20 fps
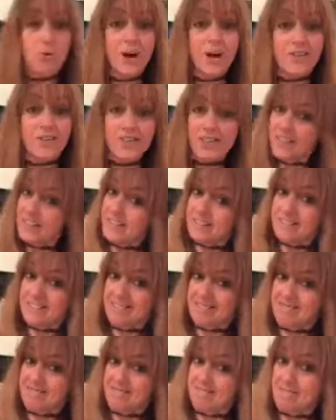I think
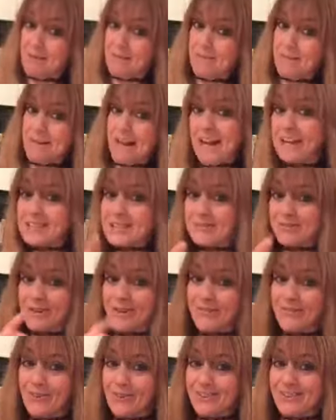maybe next
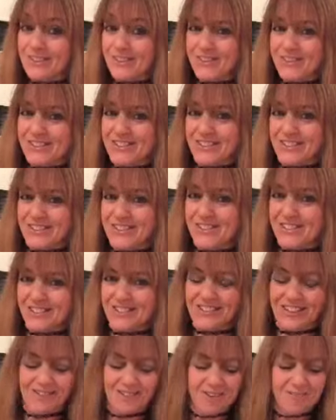week we'll do the ginger
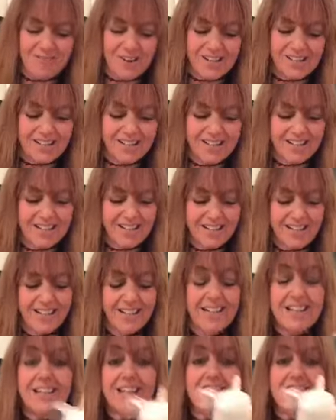lemon martini.